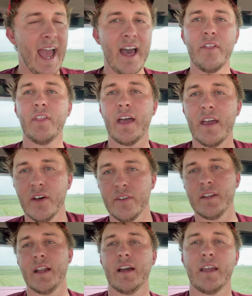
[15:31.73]
How the hell
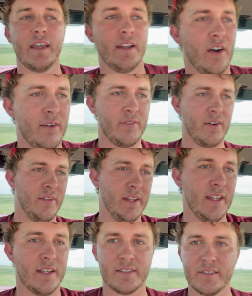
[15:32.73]
did I get off on
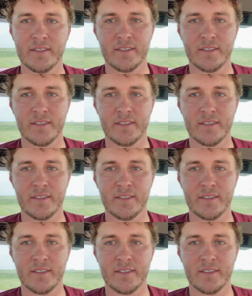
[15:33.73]
this?